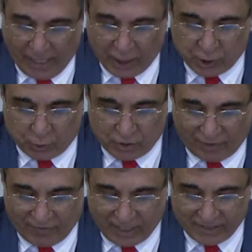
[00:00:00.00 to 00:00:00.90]
issues
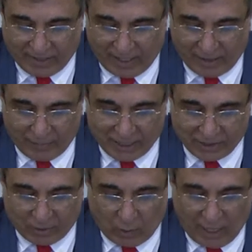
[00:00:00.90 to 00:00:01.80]
of his time
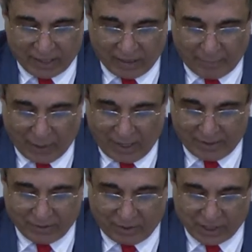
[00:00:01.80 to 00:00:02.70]
is quite
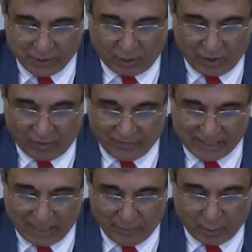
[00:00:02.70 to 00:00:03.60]
apparent in the story of
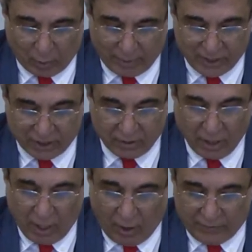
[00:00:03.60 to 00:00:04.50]
Islamic prohibition
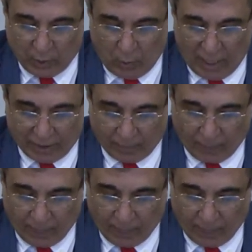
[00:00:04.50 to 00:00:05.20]
of the wine.